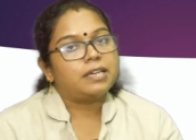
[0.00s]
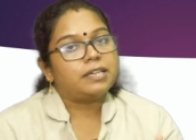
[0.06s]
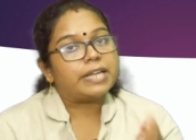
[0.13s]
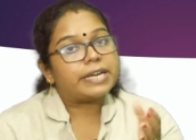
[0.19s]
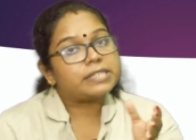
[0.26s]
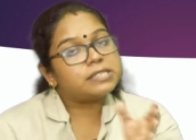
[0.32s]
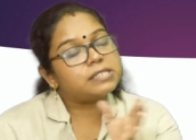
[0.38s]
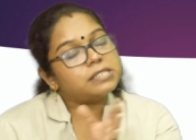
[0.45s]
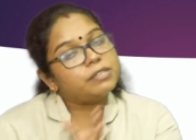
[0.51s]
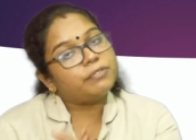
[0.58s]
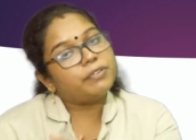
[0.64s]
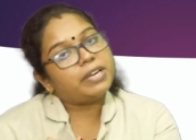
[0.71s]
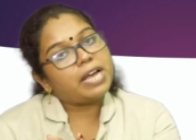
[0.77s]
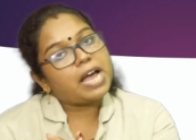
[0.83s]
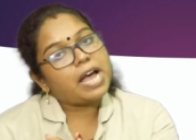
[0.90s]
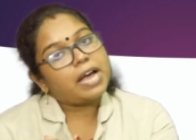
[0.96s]
Next
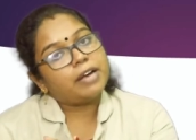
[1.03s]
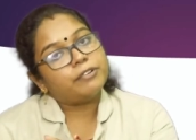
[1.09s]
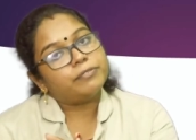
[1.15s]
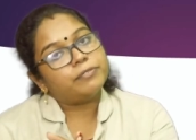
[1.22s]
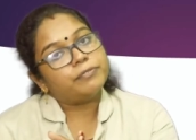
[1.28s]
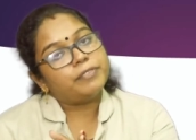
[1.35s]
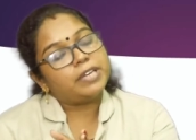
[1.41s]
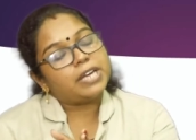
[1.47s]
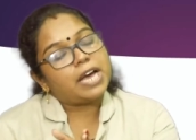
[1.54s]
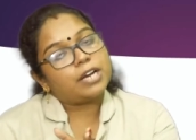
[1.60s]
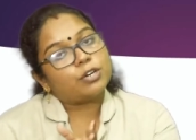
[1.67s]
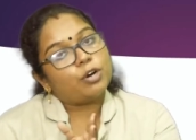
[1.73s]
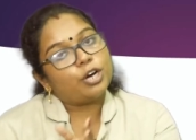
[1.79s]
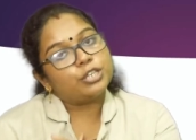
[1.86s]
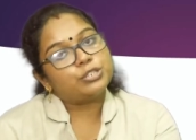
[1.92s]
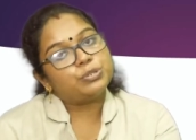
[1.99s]
we are
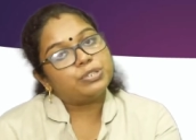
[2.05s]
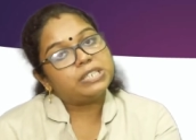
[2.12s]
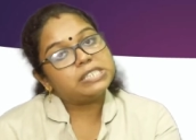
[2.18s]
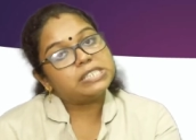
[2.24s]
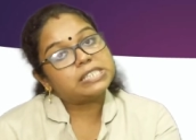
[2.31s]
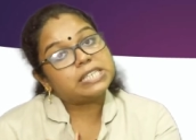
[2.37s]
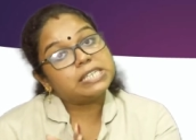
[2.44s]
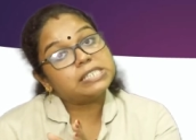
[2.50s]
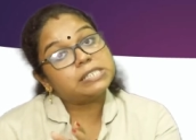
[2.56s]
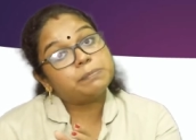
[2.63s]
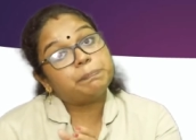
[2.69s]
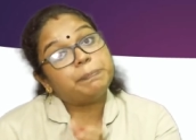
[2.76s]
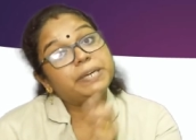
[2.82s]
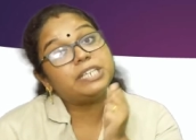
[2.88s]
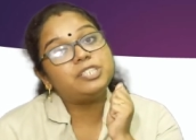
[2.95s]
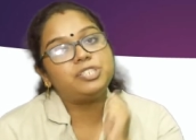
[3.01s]
going to discuss
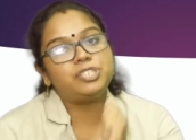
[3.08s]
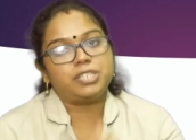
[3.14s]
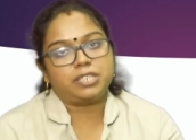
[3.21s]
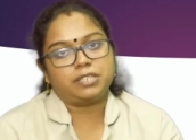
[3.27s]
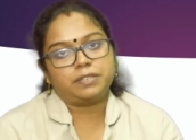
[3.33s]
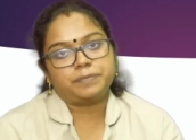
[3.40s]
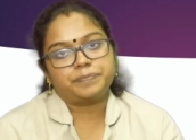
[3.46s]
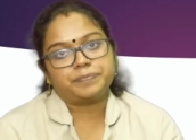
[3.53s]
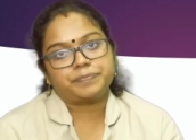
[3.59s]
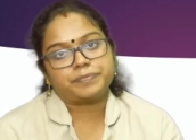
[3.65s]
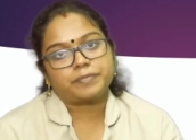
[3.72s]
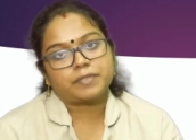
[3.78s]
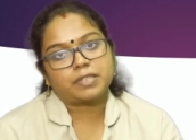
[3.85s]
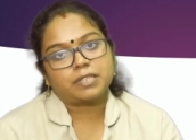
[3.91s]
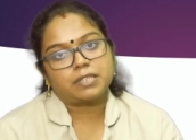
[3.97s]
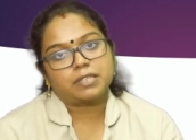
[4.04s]
Pidgin.
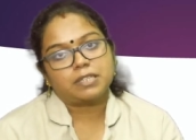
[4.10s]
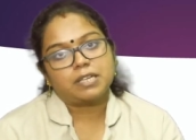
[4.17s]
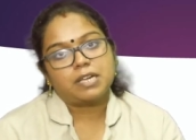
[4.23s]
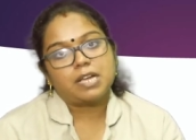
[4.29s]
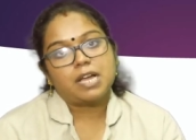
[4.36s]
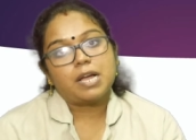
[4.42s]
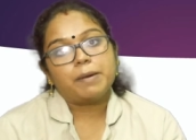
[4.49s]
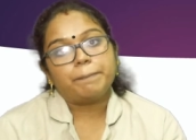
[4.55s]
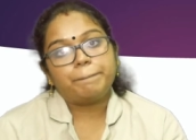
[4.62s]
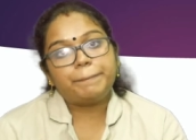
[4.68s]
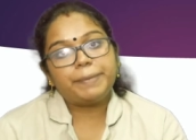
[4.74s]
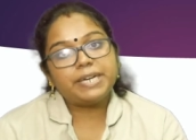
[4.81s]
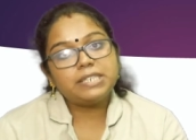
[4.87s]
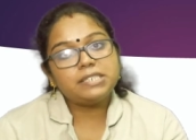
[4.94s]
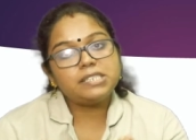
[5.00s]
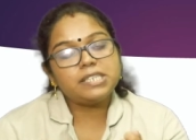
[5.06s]

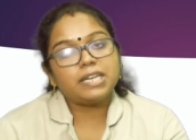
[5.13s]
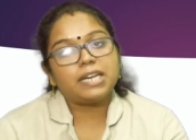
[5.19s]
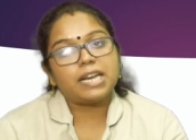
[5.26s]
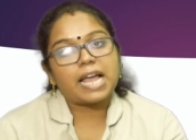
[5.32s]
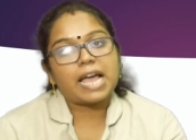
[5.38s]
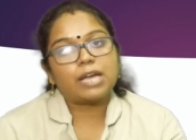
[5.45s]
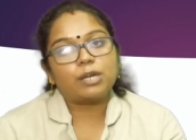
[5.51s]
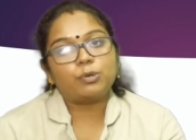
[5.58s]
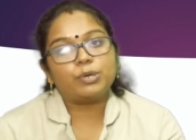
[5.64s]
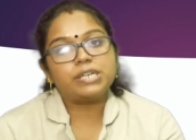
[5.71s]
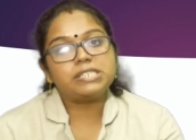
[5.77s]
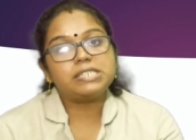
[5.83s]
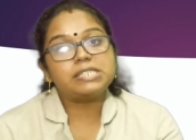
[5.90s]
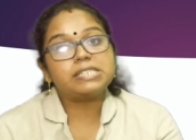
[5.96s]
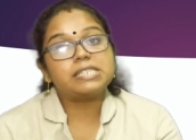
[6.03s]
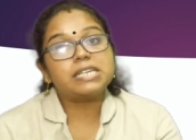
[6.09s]
Pidgin
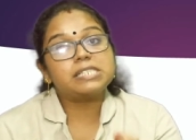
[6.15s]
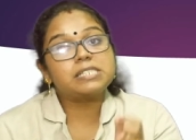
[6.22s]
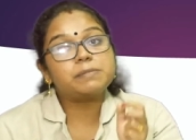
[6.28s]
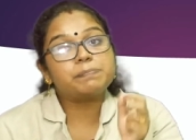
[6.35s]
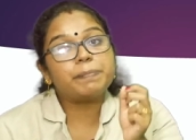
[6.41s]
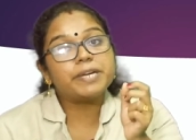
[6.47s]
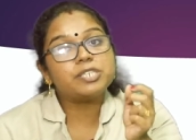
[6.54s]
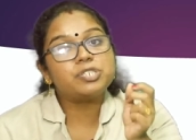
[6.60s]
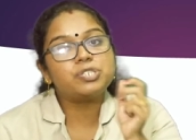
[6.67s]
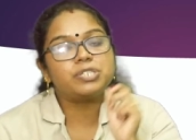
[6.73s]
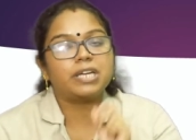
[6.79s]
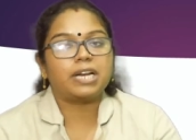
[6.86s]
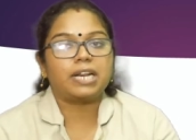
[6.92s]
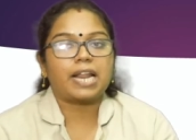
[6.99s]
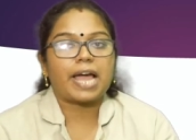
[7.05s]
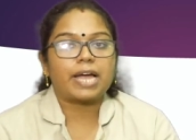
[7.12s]
language is a
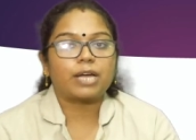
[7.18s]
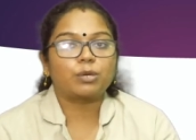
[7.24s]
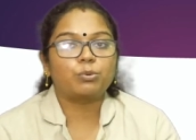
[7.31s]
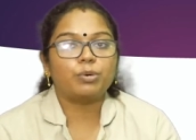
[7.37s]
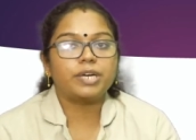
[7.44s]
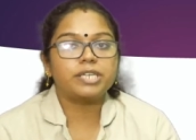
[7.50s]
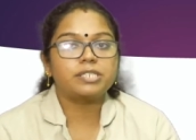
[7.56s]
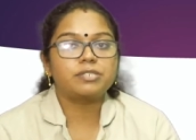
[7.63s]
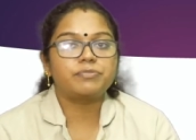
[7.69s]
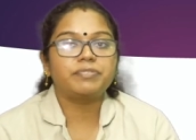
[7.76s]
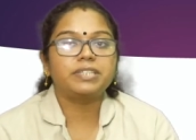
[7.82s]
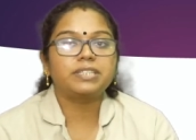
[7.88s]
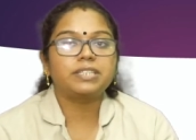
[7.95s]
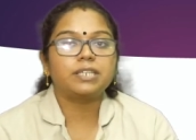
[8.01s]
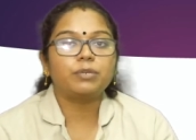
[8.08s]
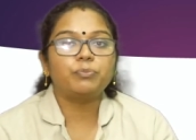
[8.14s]
special language
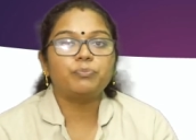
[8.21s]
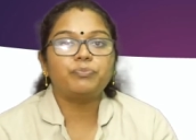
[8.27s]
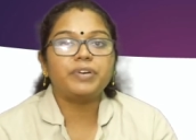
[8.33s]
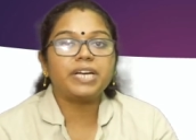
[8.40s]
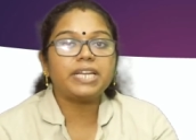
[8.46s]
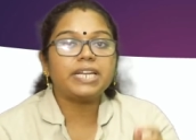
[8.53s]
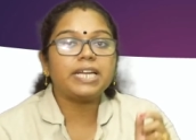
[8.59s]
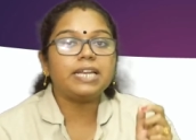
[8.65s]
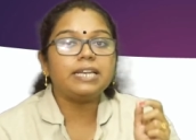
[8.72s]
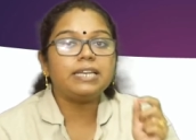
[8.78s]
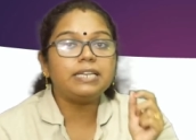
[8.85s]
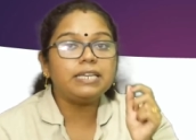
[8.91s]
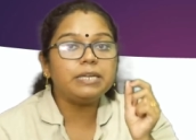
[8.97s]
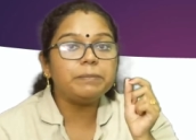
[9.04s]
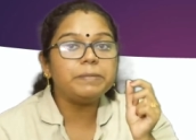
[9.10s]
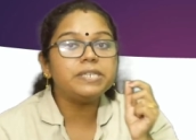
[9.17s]
with a very
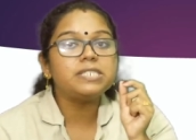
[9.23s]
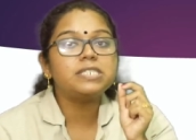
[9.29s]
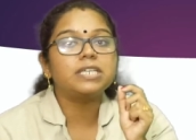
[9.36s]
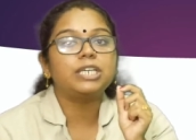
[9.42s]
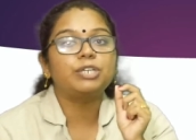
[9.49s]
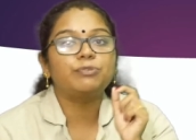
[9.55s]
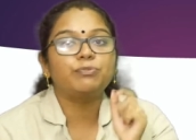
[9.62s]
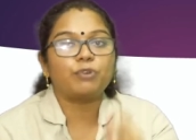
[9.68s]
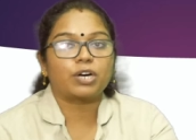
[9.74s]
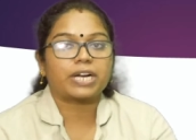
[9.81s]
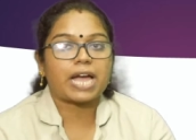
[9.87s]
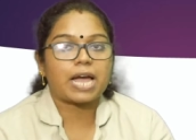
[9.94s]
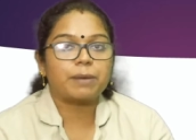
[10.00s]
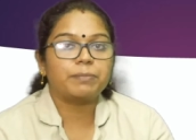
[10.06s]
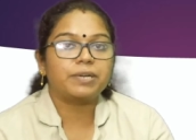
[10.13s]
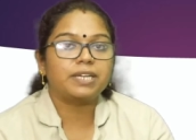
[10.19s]
limited
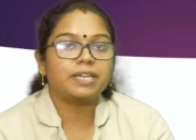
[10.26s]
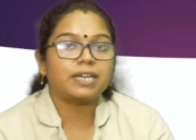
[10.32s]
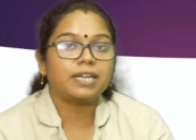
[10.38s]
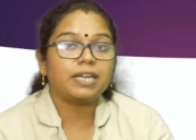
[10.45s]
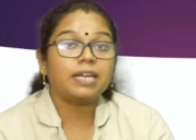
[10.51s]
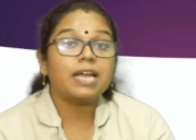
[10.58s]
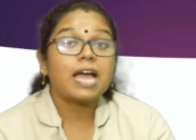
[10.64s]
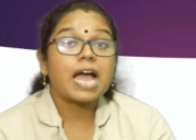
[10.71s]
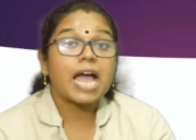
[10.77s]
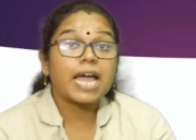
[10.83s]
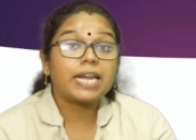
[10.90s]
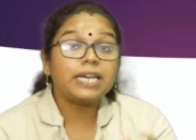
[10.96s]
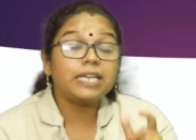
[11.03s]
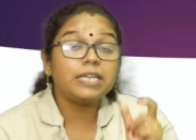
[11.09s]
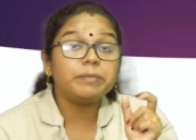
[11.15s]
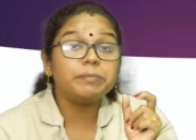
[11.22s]
vocabulary
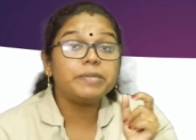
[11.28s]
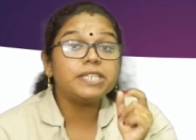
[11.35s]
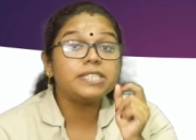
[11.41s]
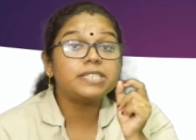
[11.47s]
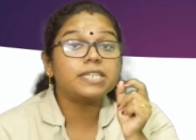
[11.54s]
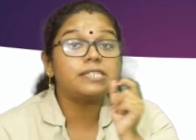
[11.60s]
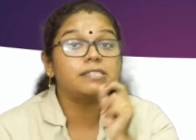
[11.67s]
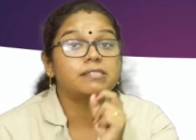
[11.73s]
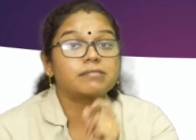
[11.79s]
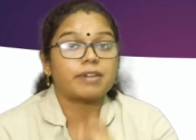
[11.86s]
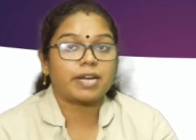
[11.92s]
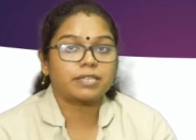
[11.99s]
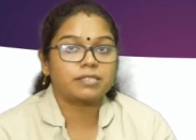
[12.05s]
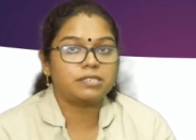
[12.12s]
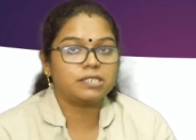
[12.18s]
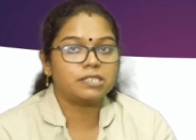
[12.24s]
and limited
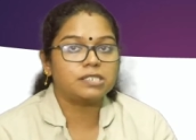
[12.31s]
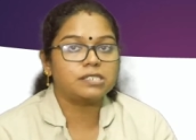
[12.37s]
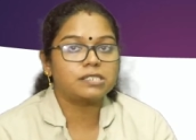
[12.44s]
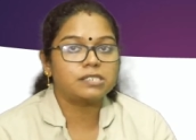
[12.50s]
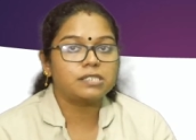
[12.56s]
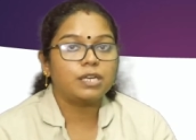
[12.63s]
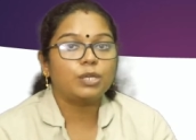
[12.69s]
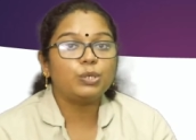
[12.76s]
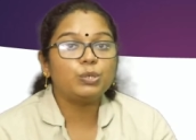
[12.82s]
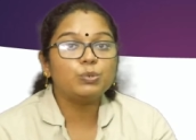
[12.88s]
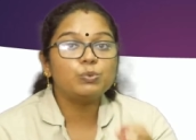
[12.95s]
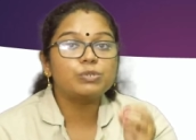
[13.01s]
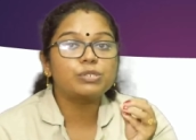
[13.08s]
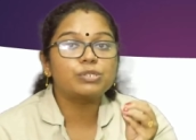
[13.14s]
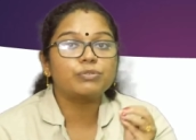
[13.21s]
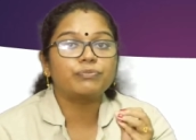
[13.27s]
structures
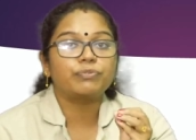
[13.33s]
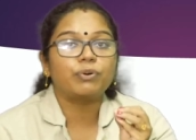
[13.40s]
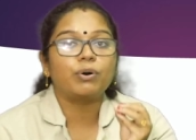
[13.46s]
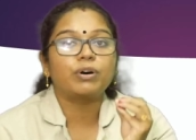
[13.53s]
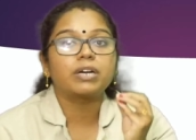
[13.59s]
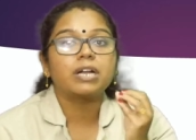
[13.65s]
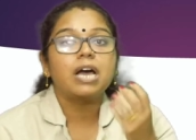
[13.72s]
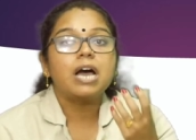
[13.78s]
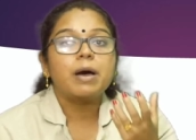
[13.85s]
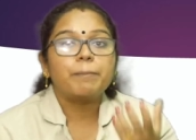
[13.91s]
used for